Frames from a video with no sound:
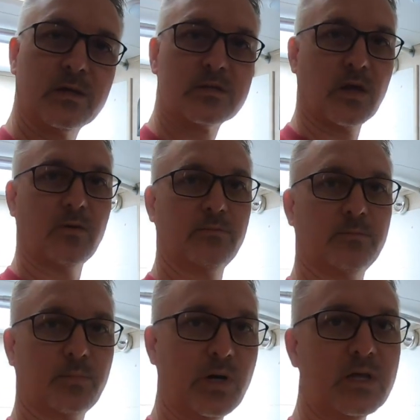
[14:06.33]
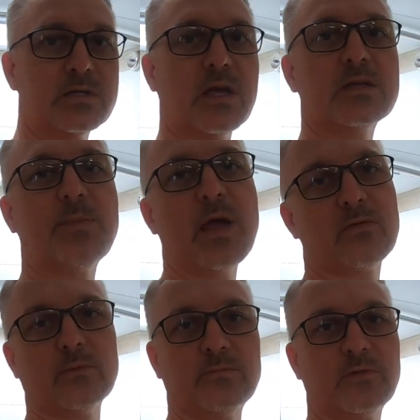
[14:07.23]
So pretty good sized
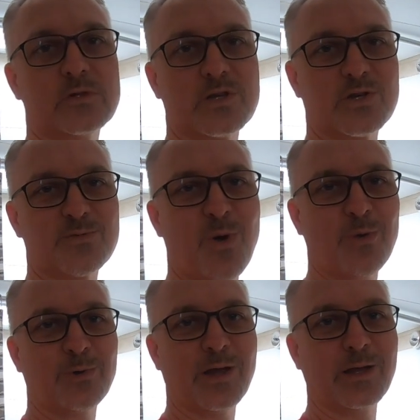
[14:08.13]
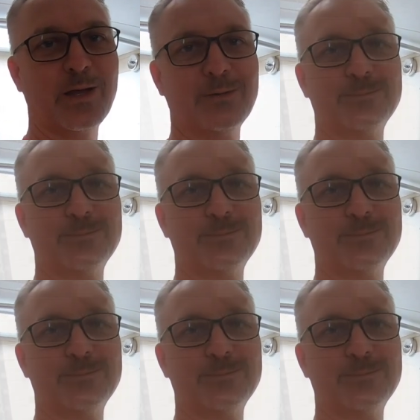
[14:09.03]
bathroom for such a small rig.